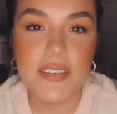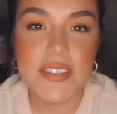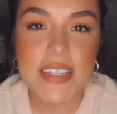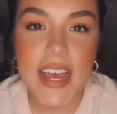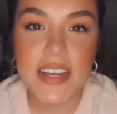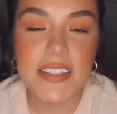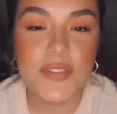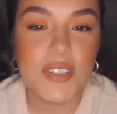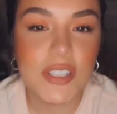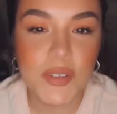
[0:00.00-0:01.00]
snacks
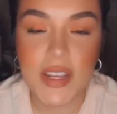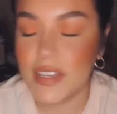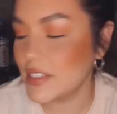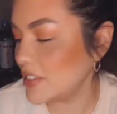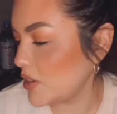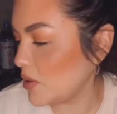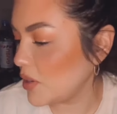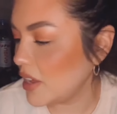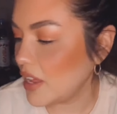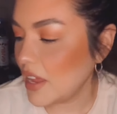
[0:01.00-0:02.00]
for Luna. So,
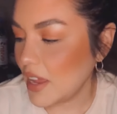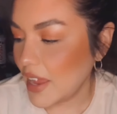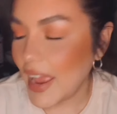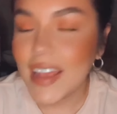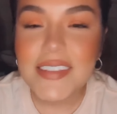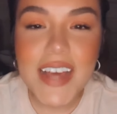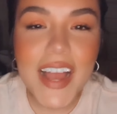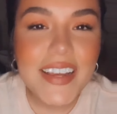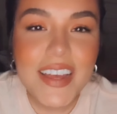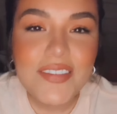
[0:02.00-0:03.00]
and I
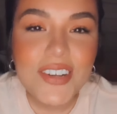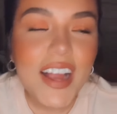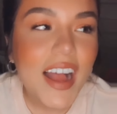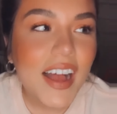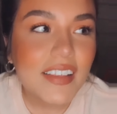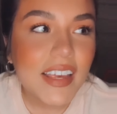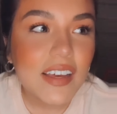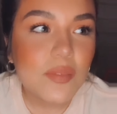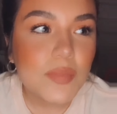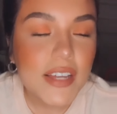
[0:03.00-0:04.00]
never had,
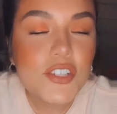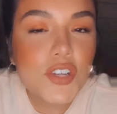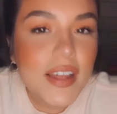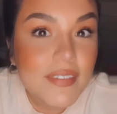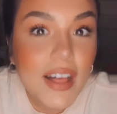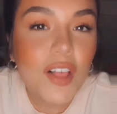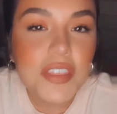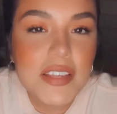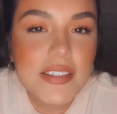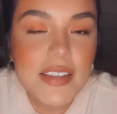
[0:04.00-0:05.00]
like, I should have
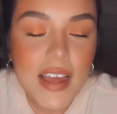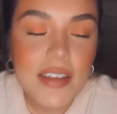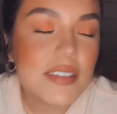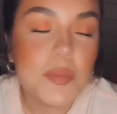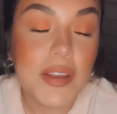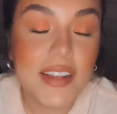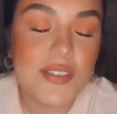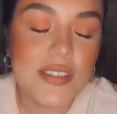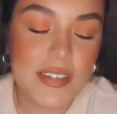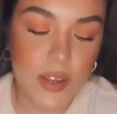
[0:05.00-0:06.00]
healthy snacks, but I
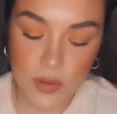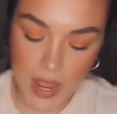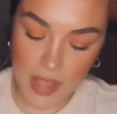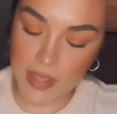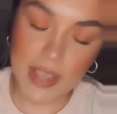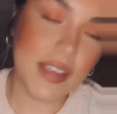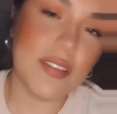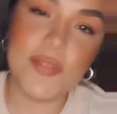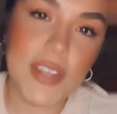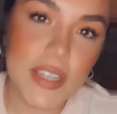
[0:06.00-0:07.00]
just don't. I like
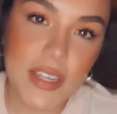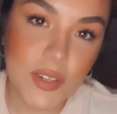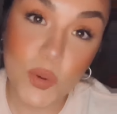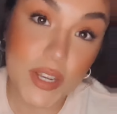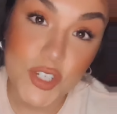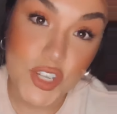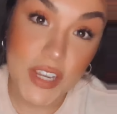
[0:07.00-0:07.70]
convenient quick shit.